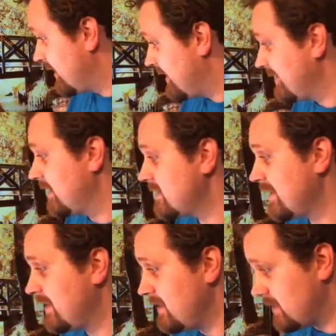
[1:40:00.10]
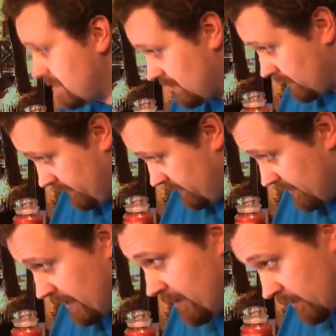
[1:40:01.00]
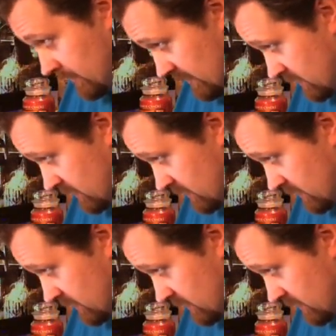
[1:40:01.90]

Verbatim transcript: likes that he's silly. Eric is